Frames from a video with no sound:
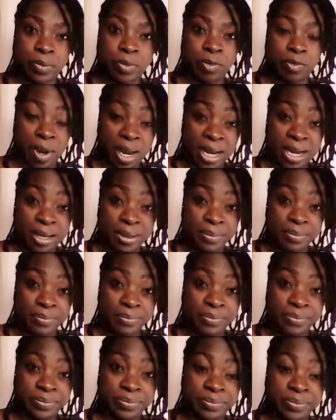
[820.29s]
Right?
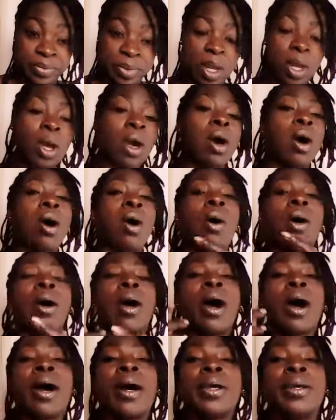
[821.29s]
Or
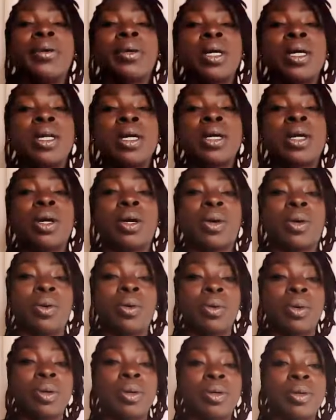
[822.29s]
are you going to go